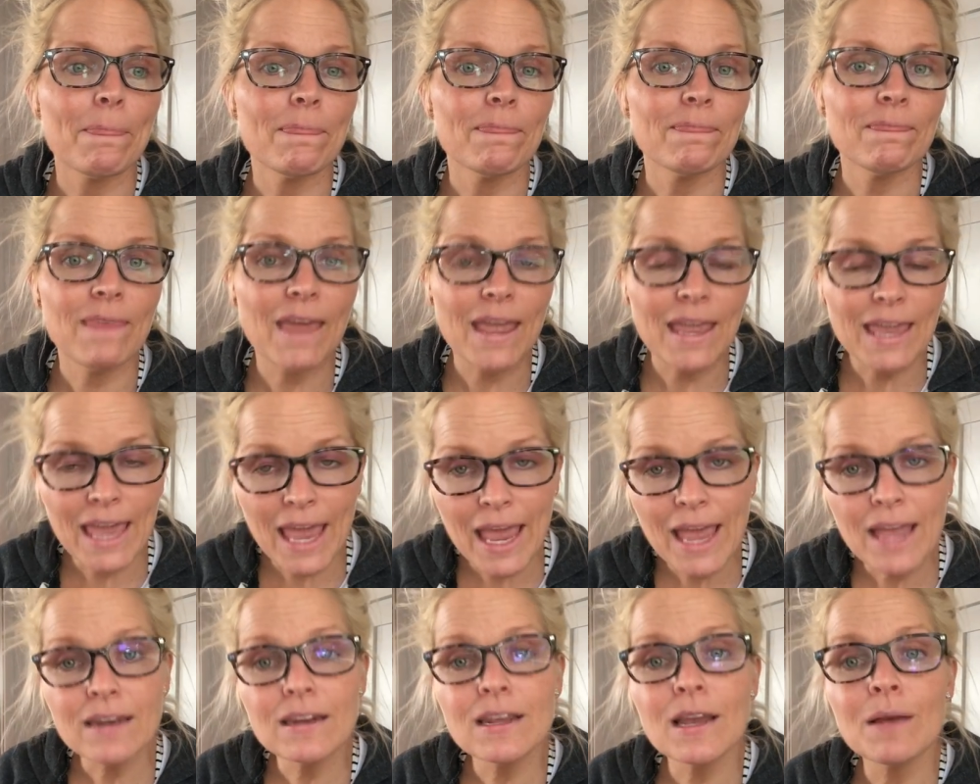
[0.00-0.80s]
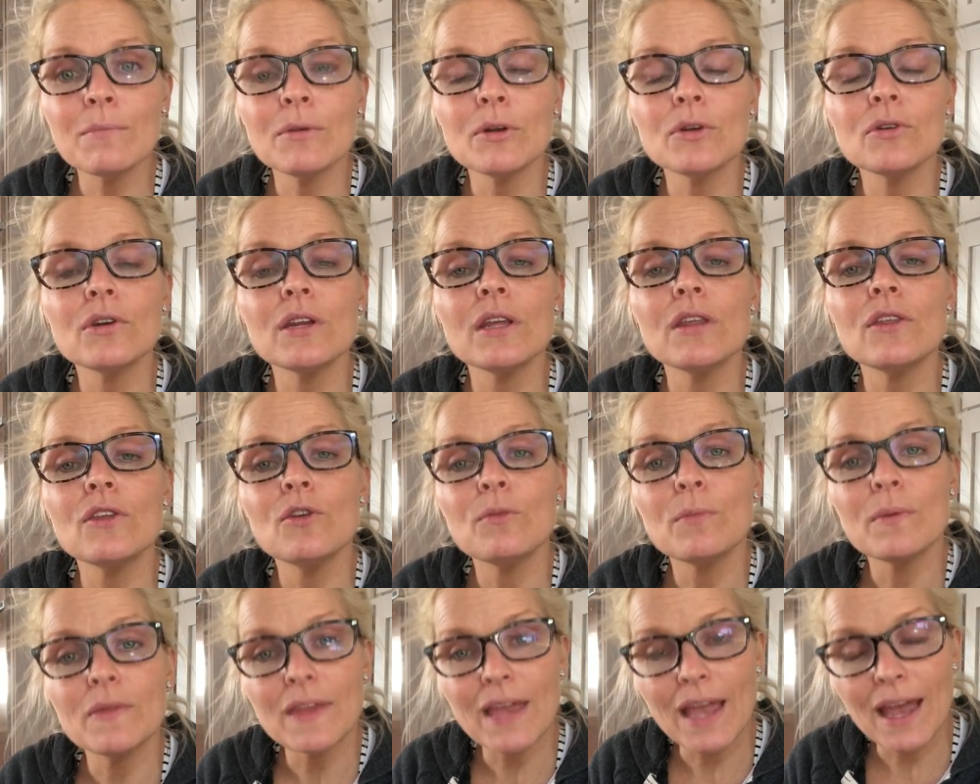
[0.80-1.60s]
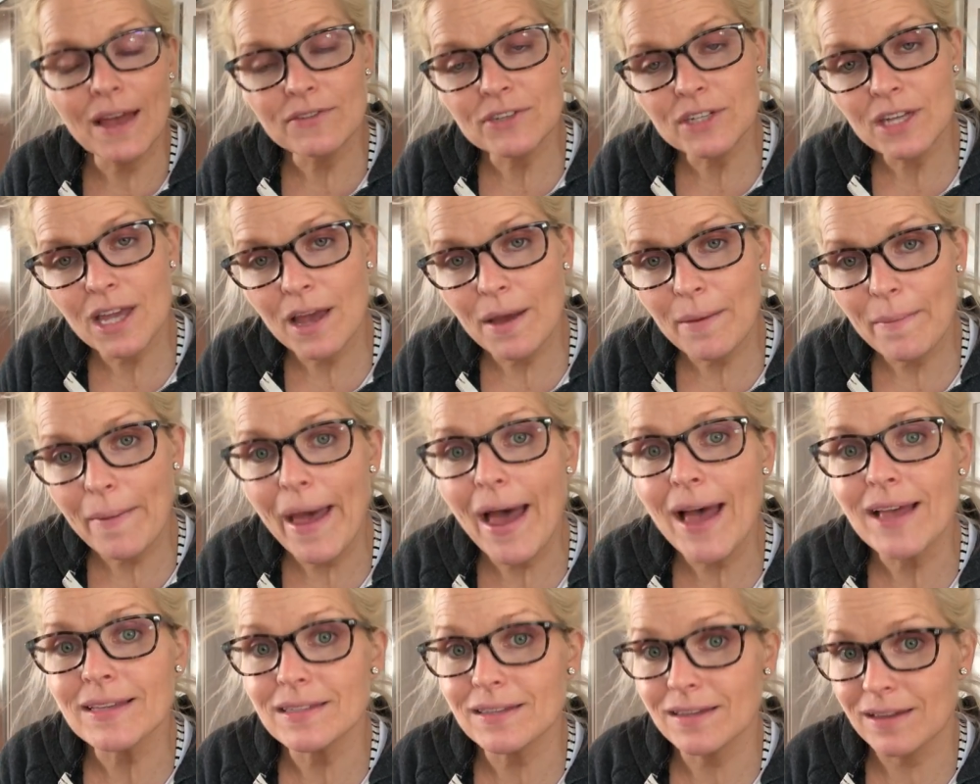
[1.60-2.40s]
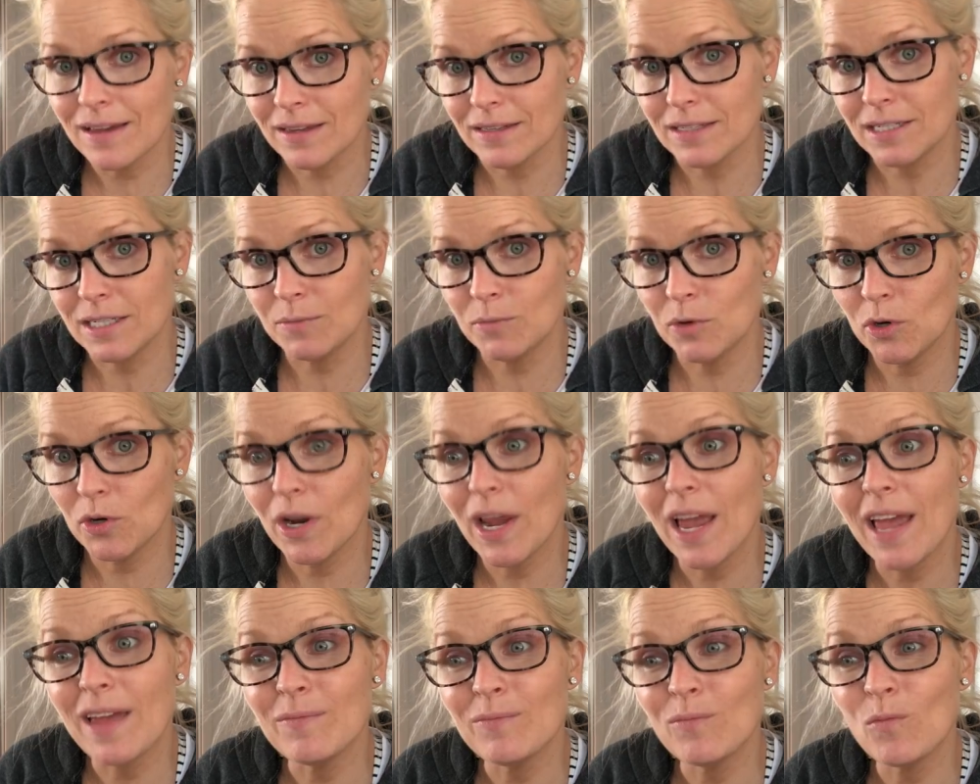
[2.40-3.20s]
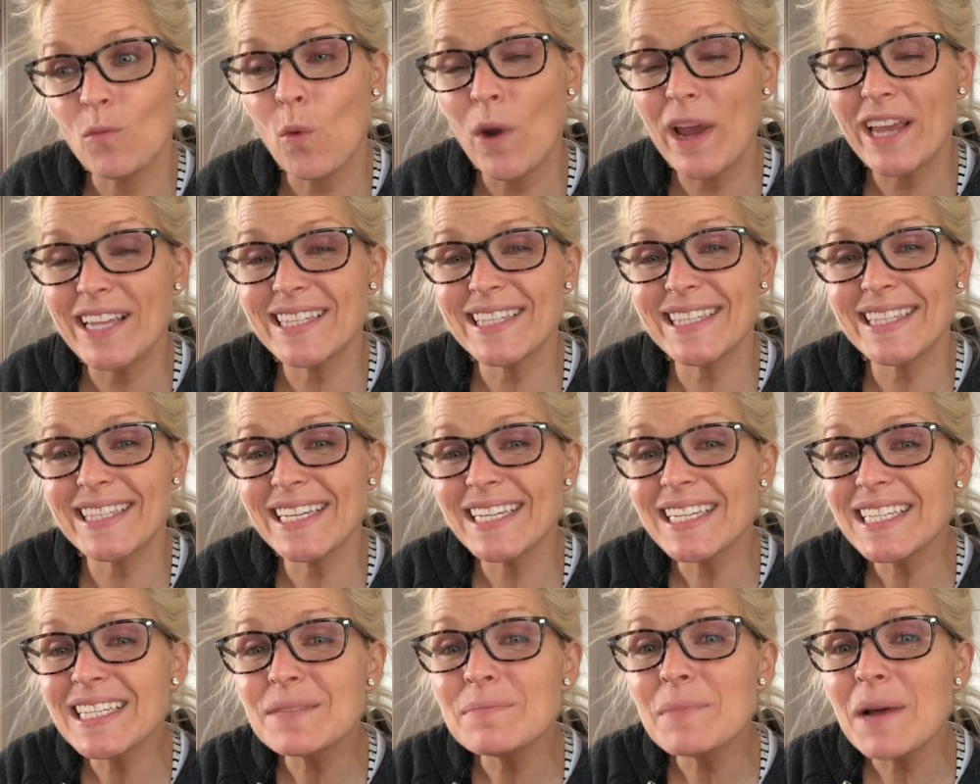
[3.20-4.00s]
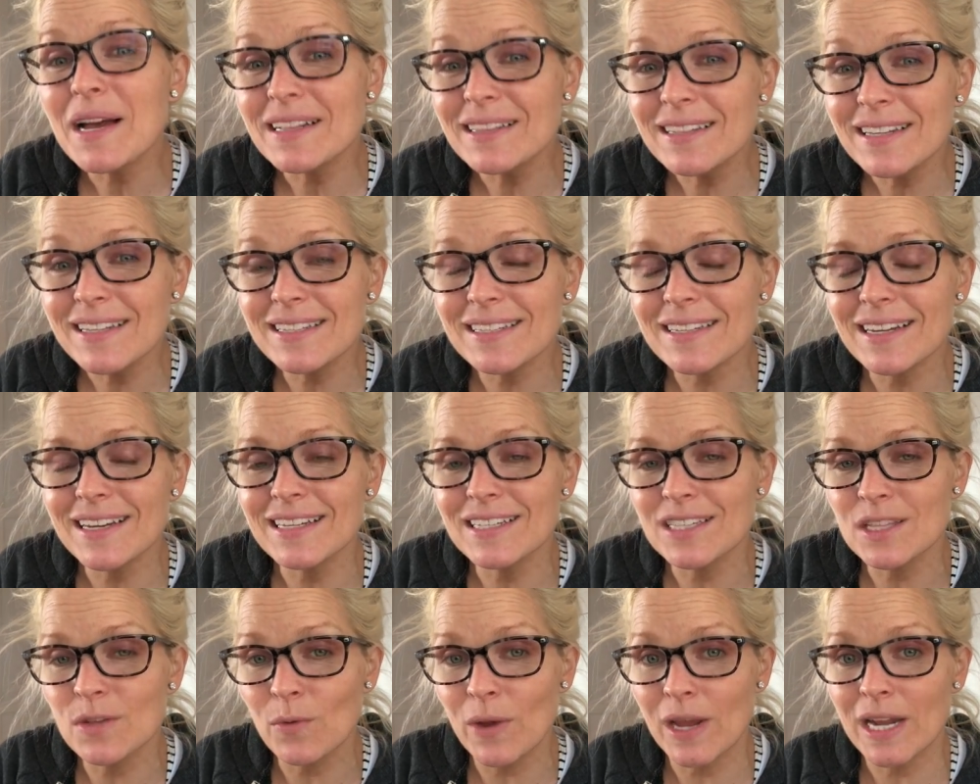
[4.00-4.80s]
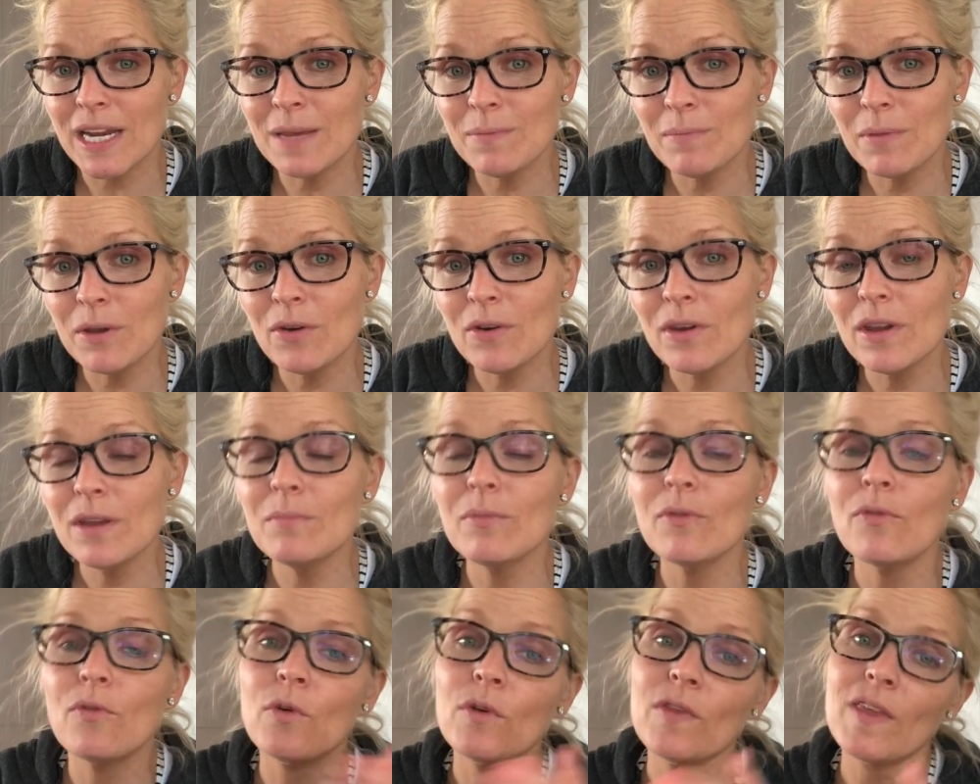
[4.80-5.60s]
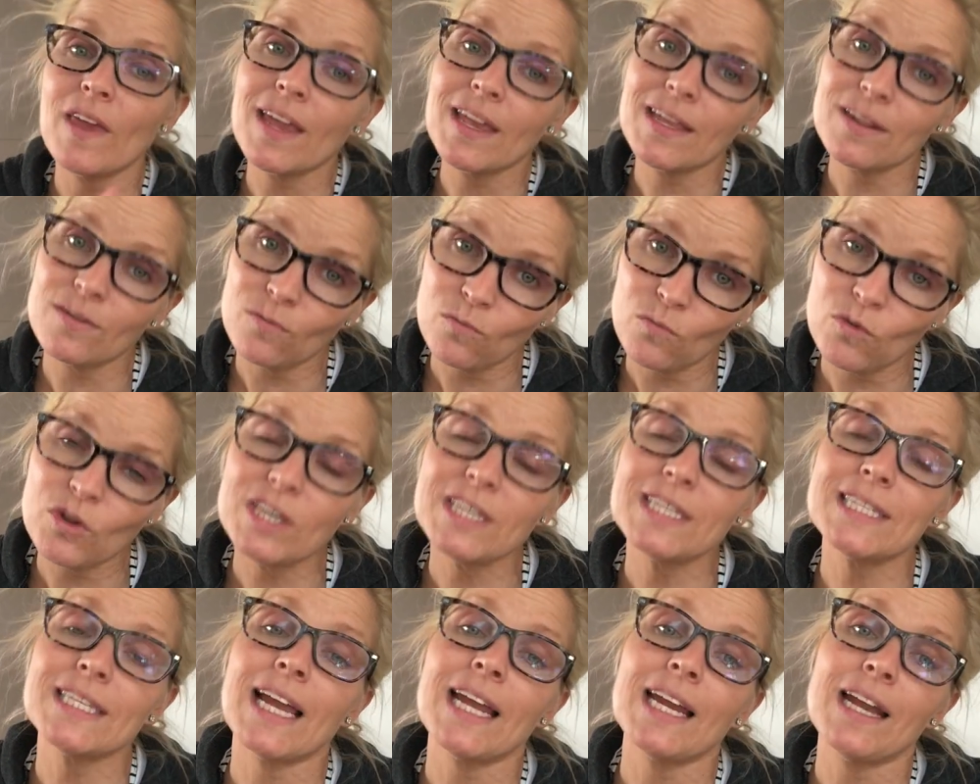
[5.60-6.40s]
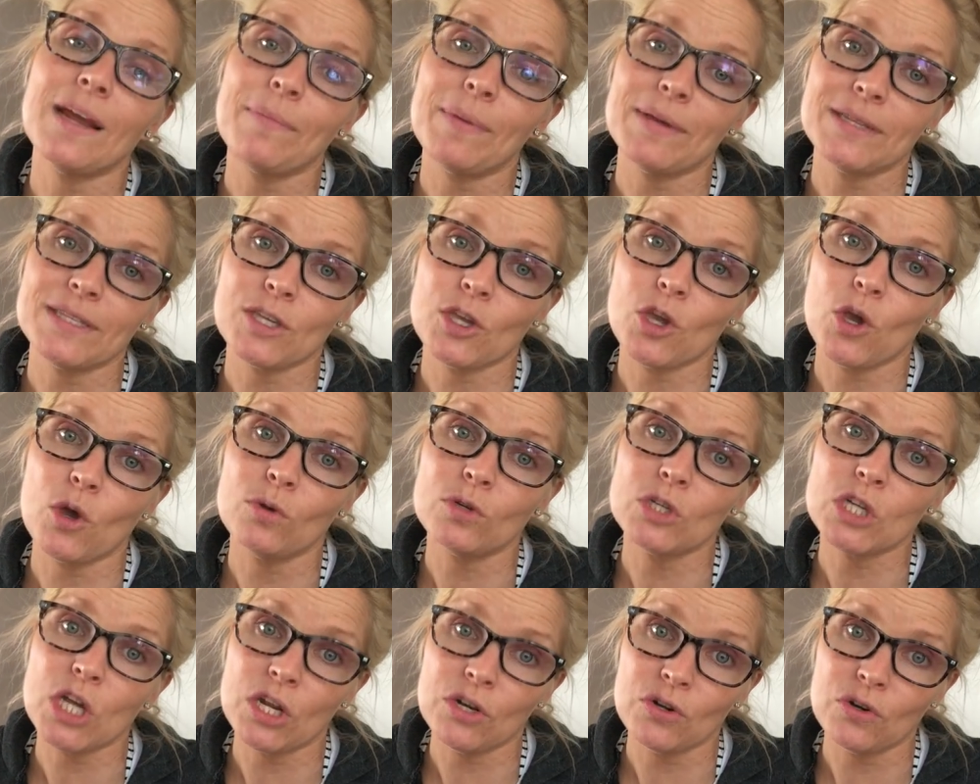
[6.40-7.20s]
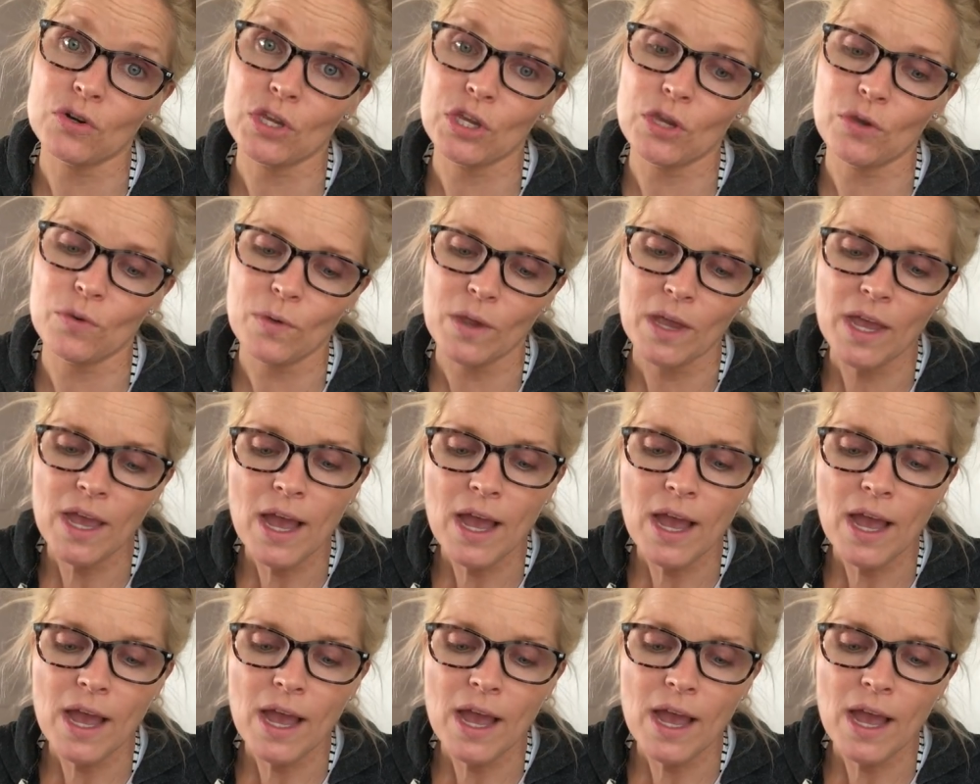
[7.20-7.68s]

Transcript: they can come underneath you, but they have to come as a customer and wait 6 months is the waiting period before they can re-sign up as a coach under you.